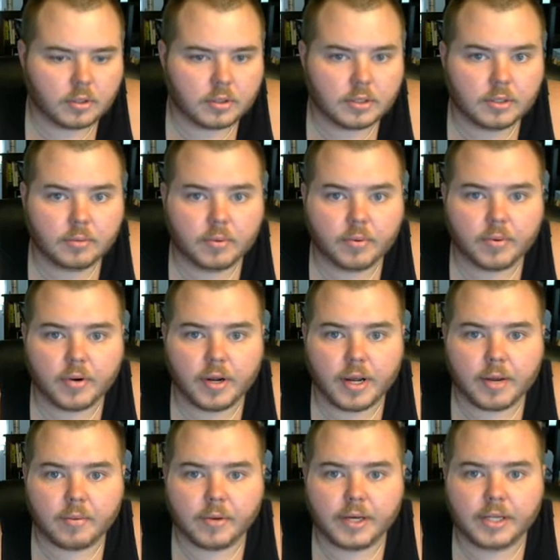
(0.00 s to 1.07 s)
see where we're
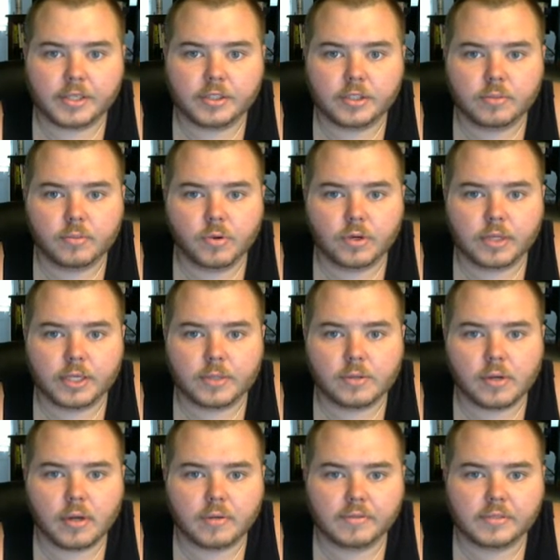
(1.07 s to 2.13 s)
at. We need 2 more legal
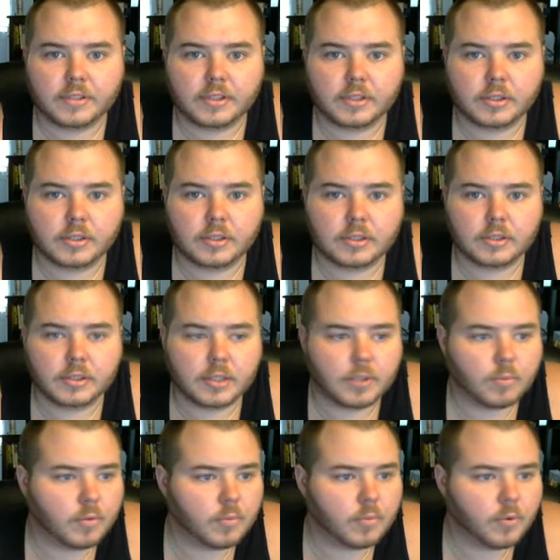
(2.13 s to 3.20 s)
offices and
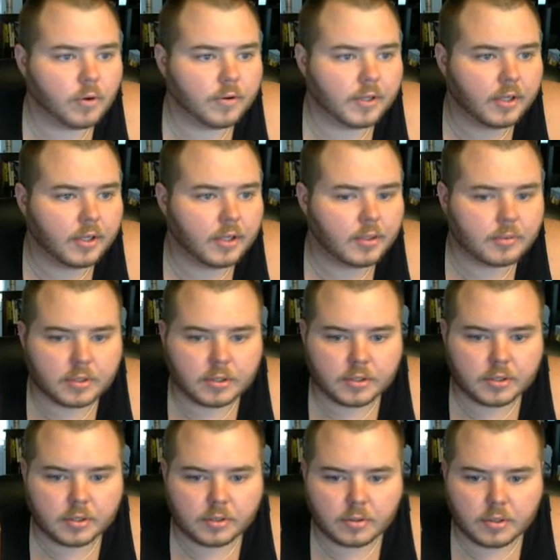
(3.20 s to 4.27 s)
1 more of the other ones.
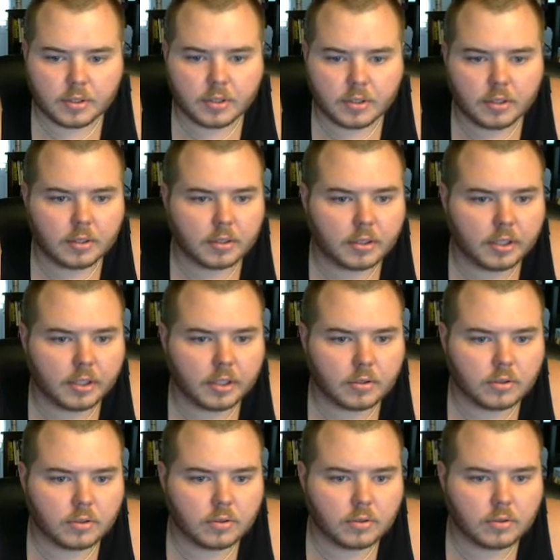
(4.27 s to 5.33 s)
So
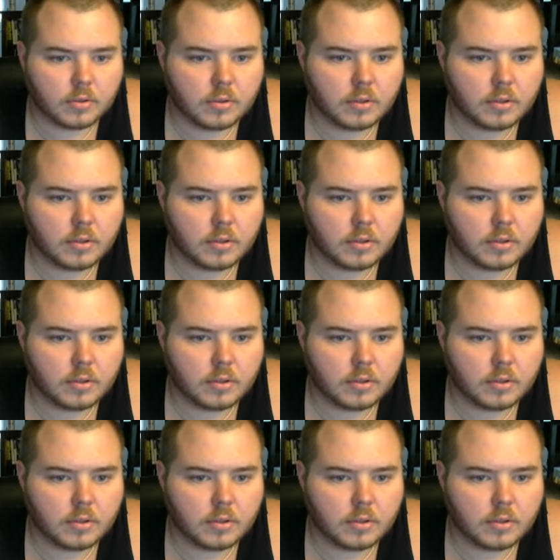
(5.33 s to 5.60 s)
legal